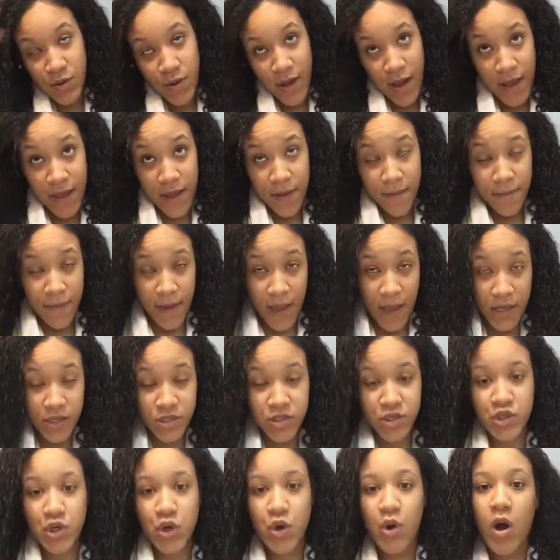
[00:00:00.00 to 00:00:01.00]
so I am back.
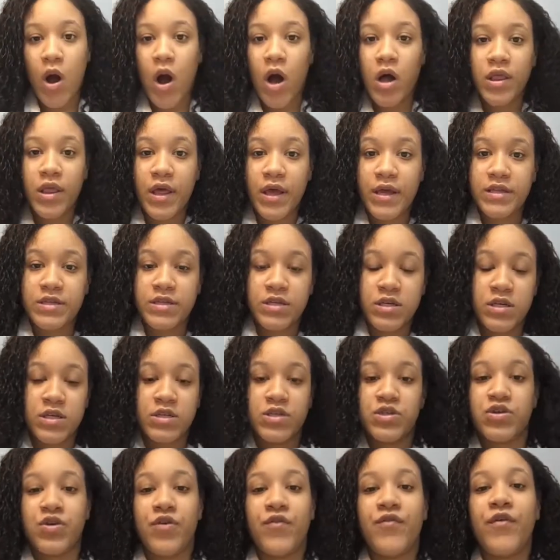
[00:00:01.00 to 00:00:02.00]
So all I
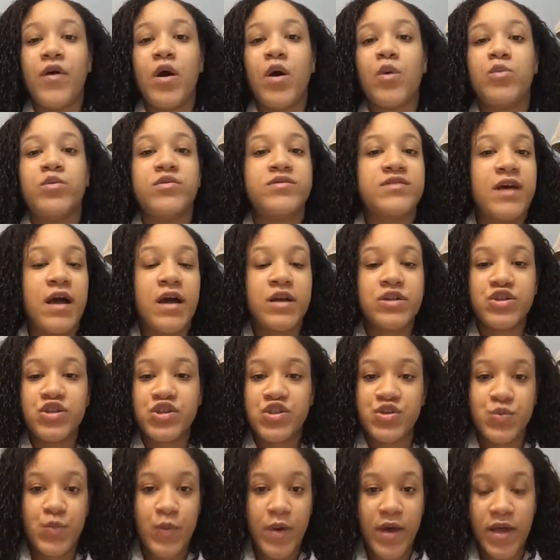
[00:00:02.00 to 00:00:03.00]
did so far was I
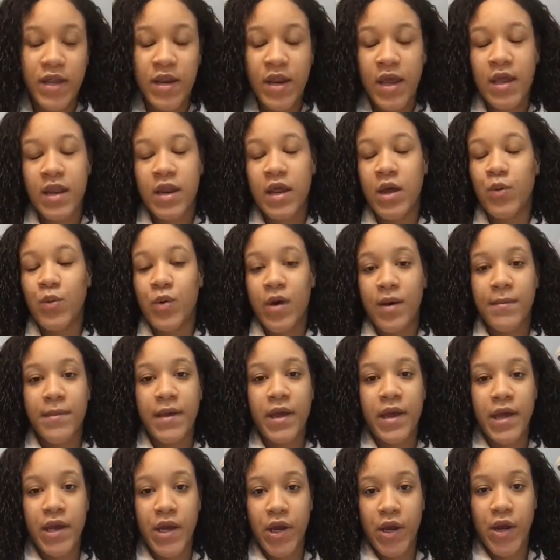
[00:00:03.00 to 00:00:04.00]
just went and I wet
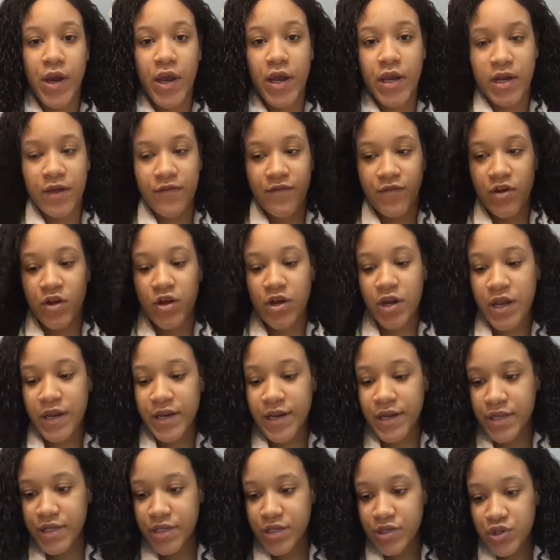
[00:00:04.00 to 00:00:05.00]
my hair, and I figured I
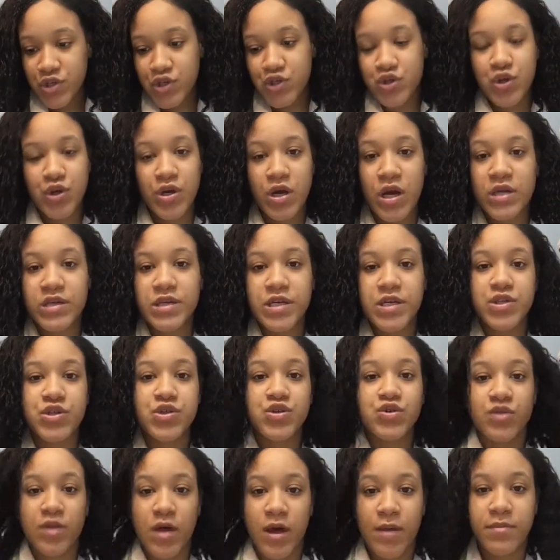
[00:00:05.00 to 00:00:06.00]
didn't need to show you guys how
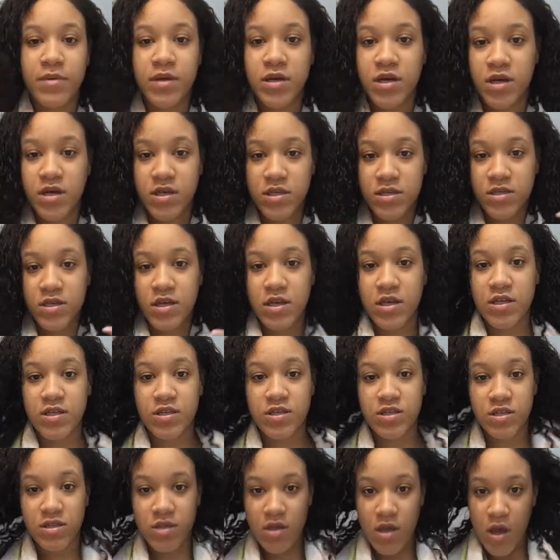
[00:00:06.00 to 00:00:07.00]
to do that because
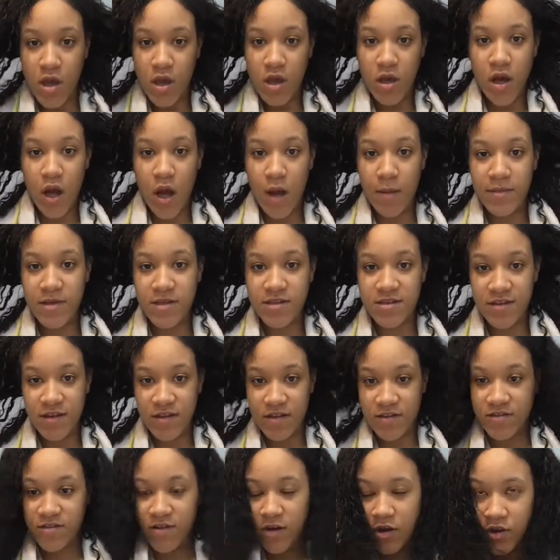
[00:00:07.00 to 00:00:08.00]
it's common
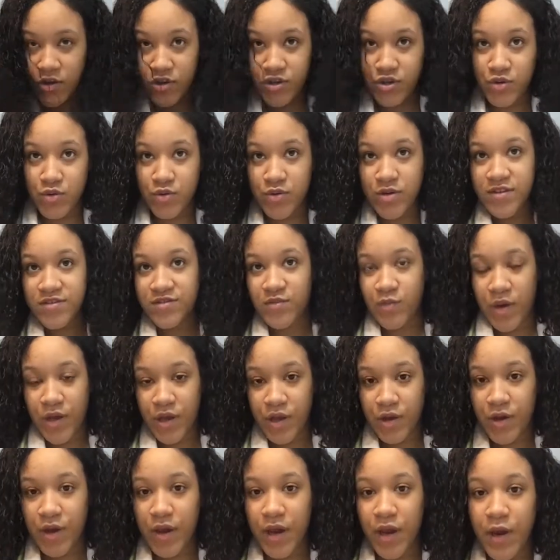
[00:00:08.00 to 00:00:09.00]
sense. All you do is
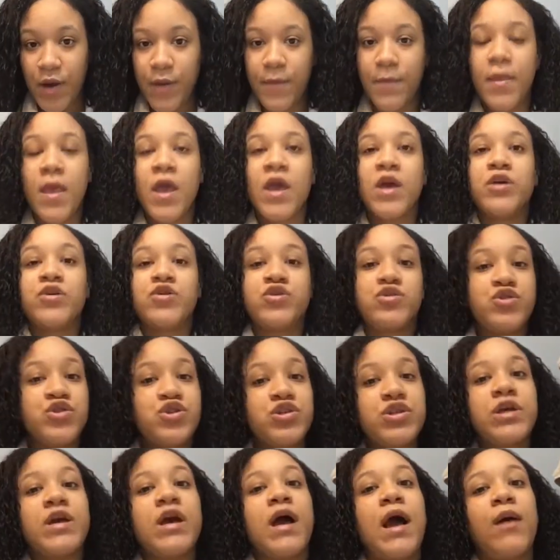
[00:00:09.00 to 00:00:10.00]
wet your hair.
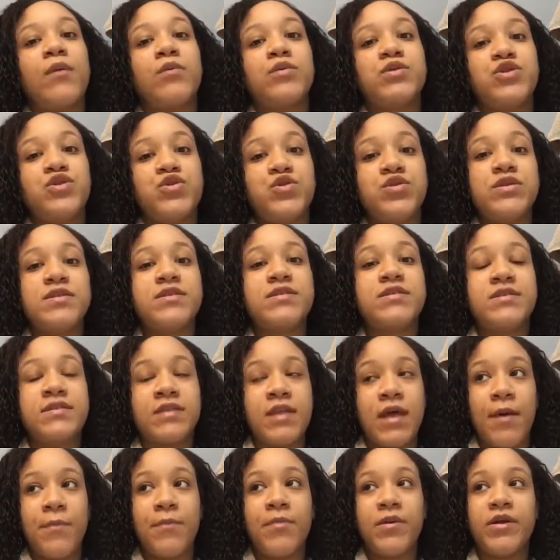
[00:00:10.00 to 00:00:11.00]
Usually I would do this
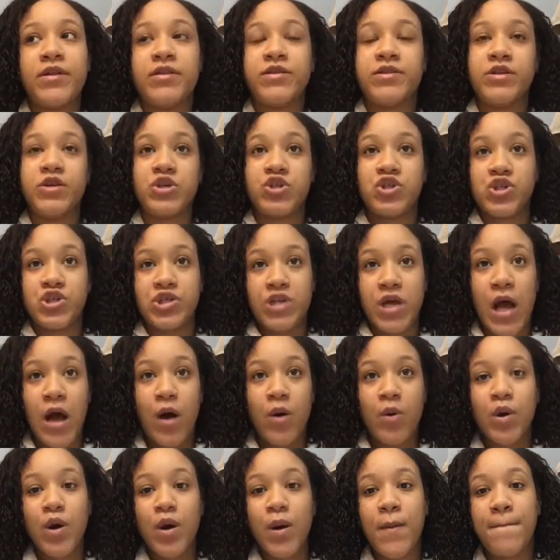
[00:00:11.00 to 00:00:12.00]
step in the
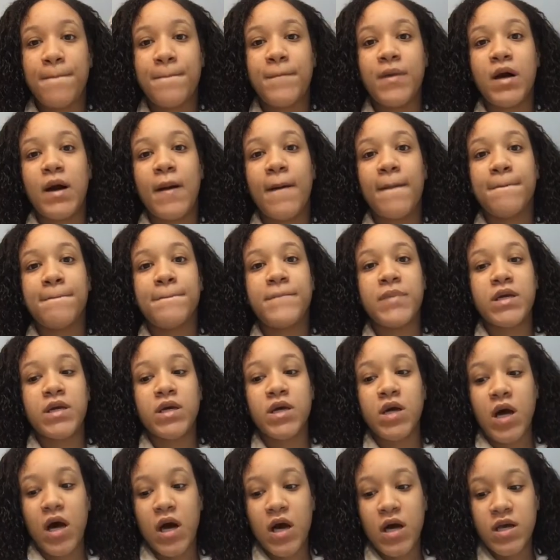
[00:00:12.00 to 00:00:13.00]
shower, but
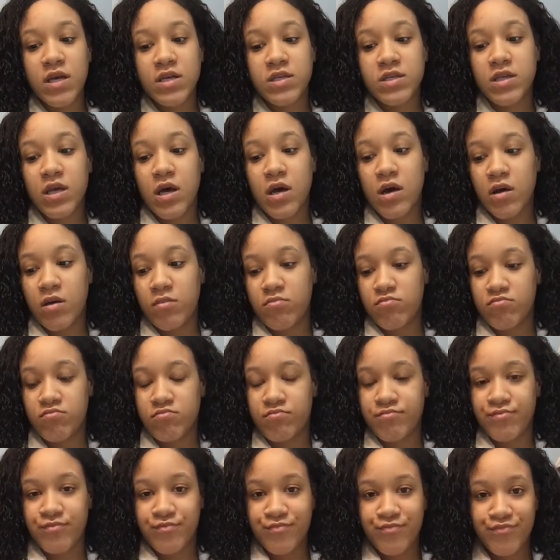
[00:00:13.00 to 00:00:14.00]
because
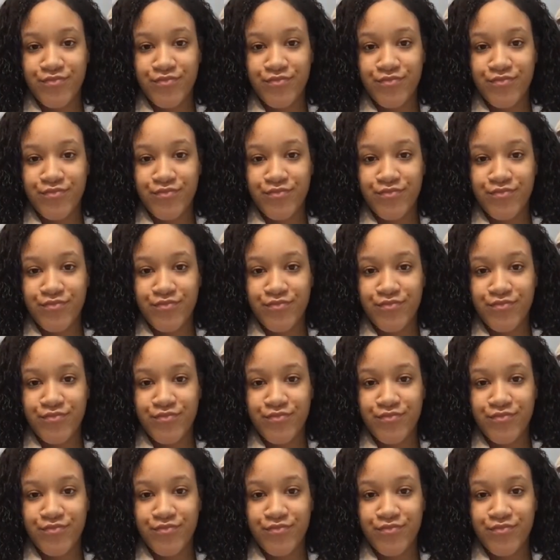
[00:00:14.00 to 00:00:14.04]
I'm